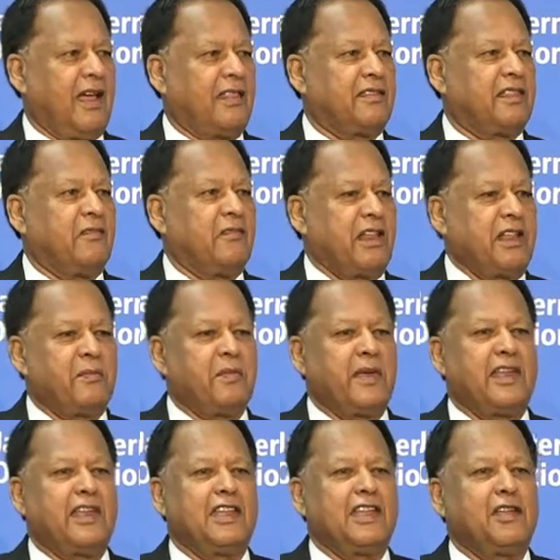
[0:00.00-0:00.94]
at the very
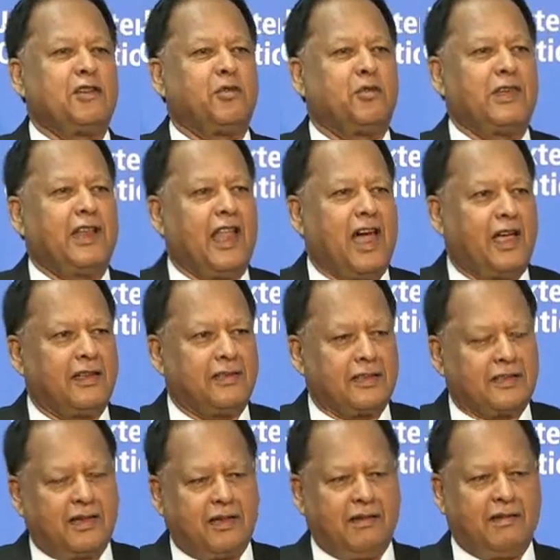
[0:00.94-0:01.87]
beginning, you will
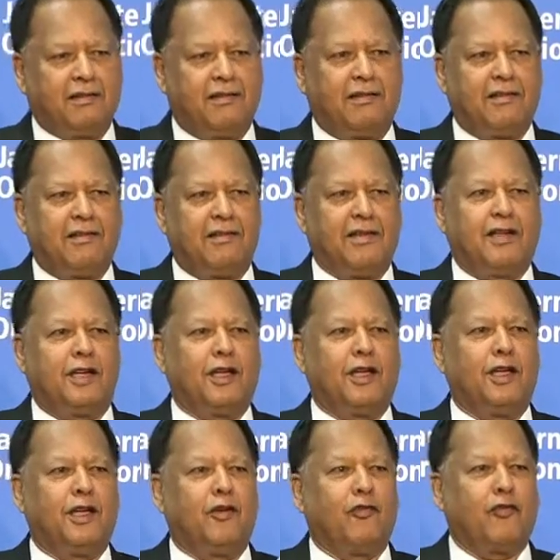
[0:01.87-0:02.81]
ask
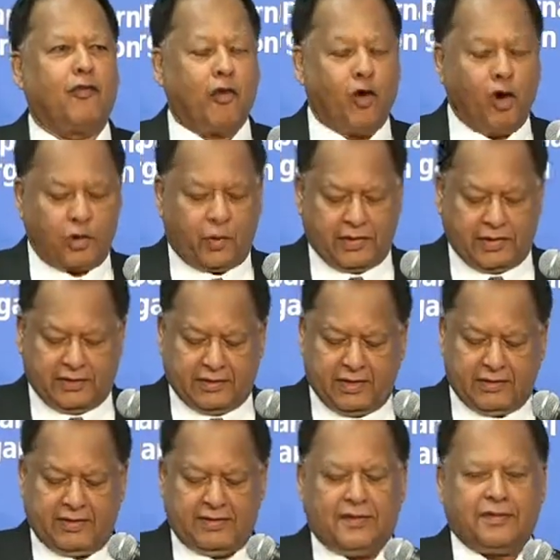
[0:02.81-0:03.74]
four
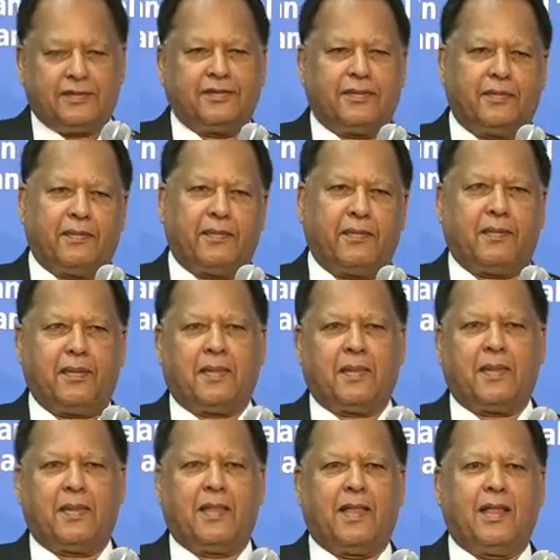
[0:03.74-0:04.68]
questions
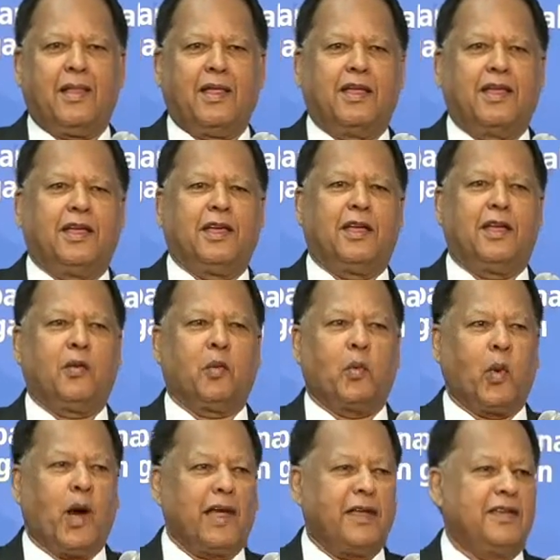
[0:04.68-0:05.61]

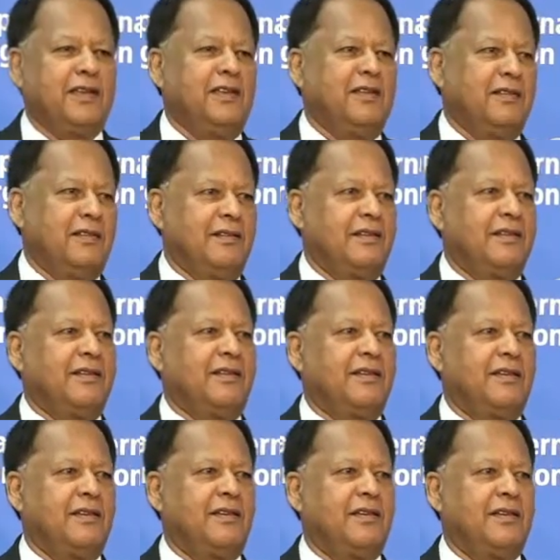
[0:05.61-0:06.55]
why,
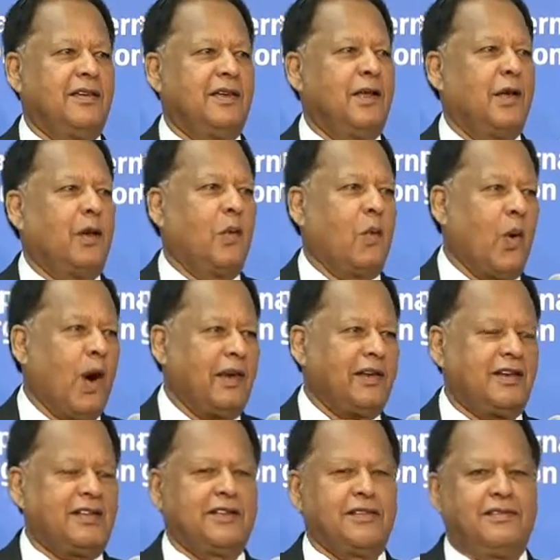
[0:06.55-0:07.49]

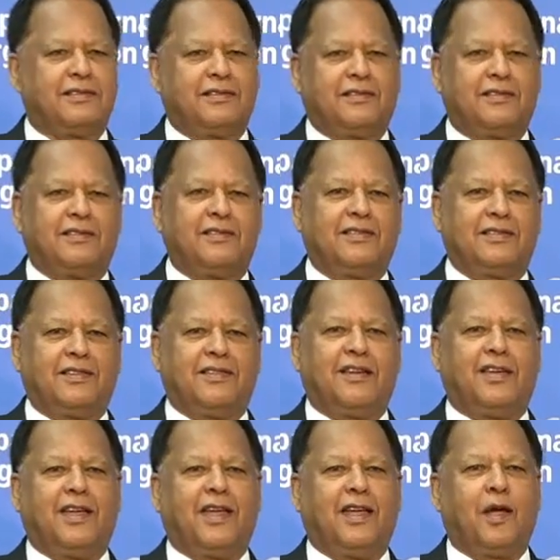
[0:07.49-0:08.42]
what,
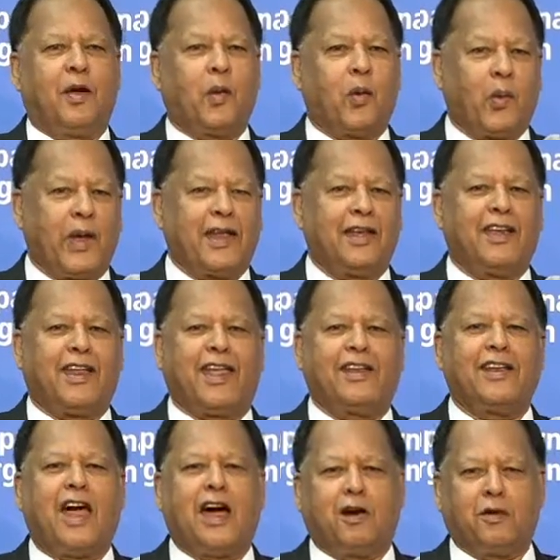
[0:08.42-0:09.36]
when,
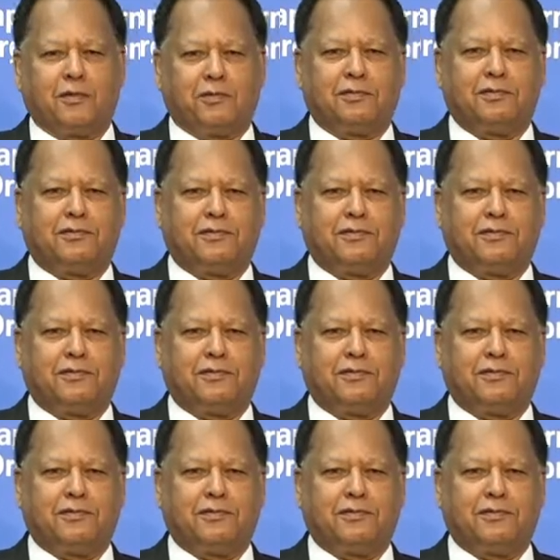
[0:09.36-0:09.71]
and how.